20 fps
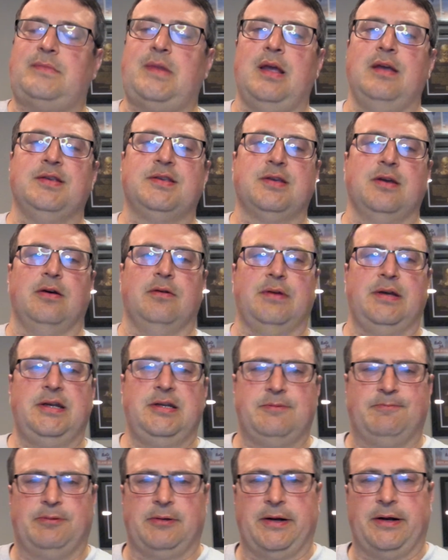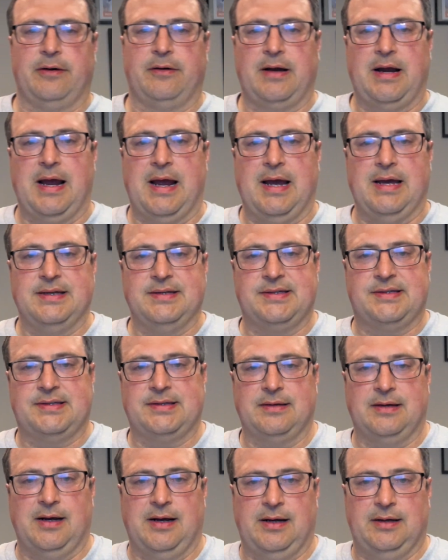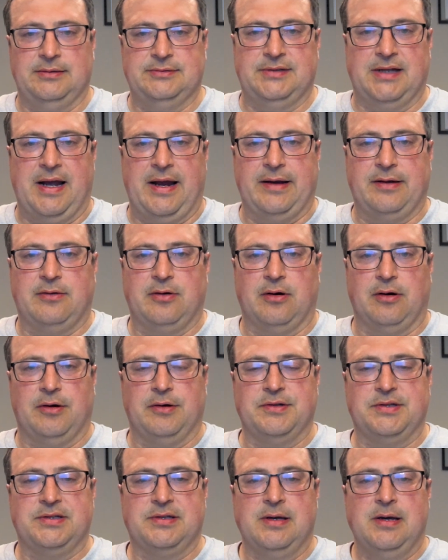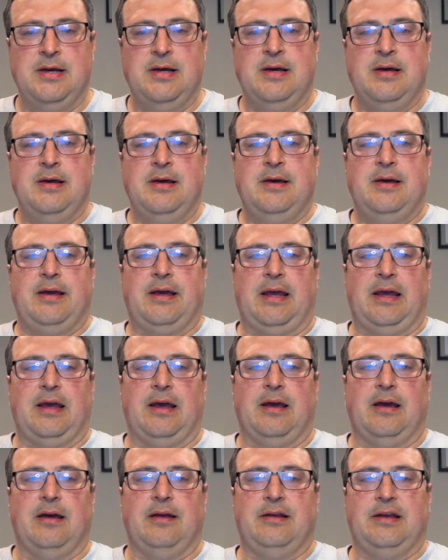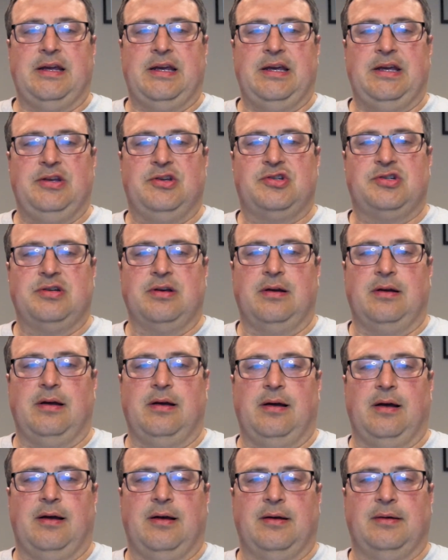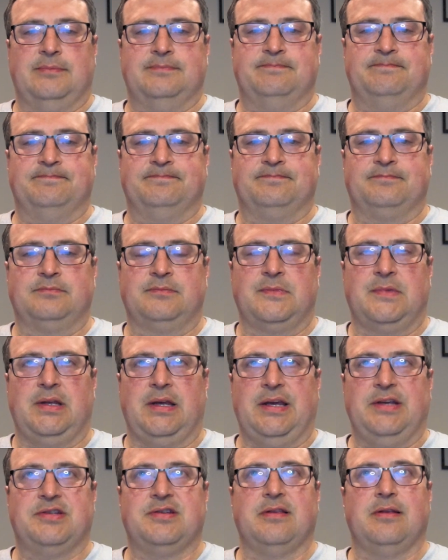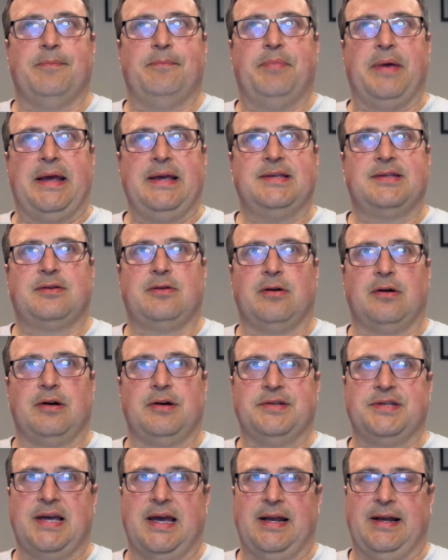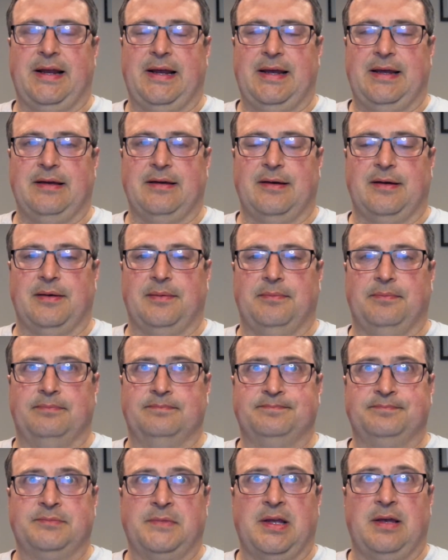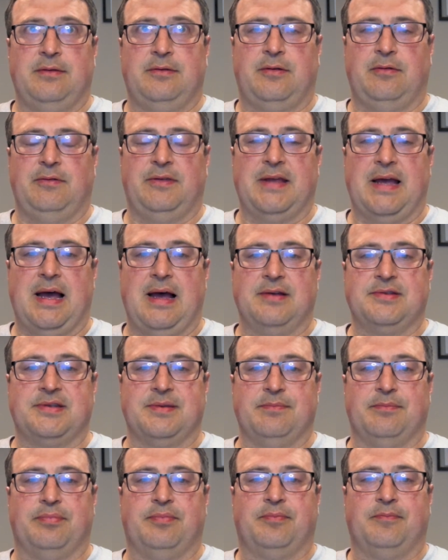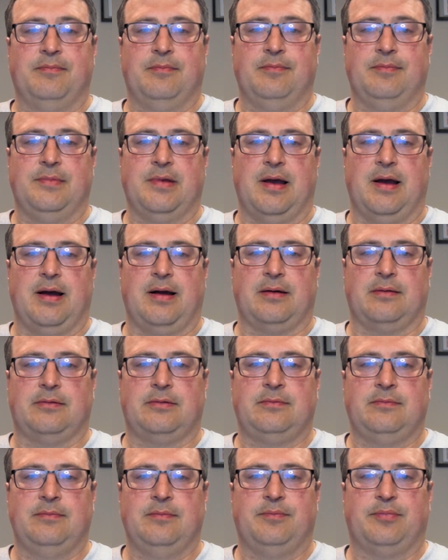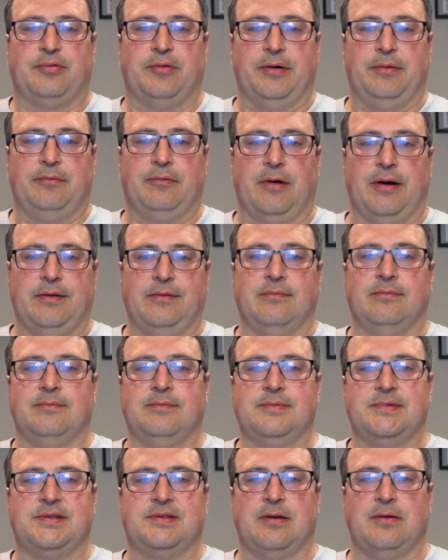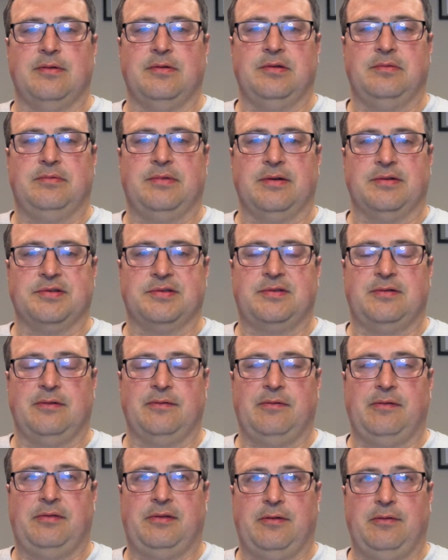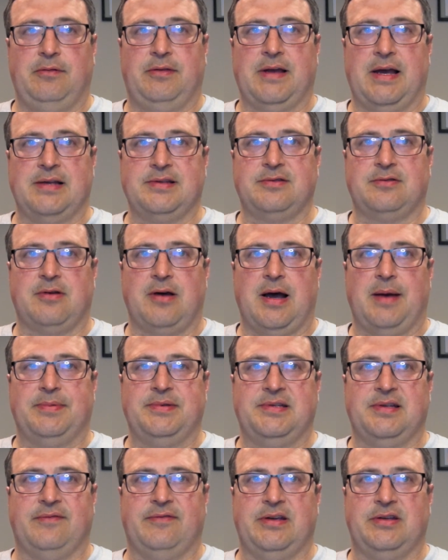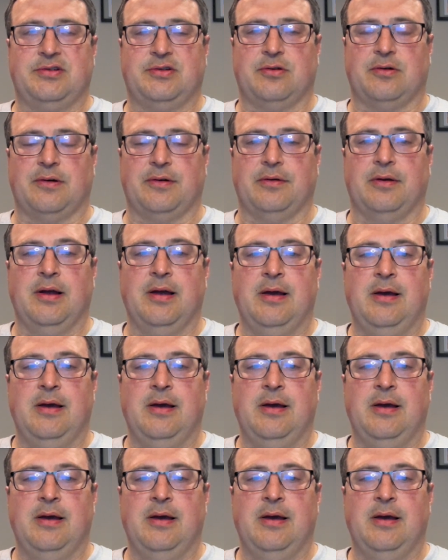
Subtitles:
So each player has 9 cards, and each of the base cards had a 2000 print run. So there's 2,000 copies of each card.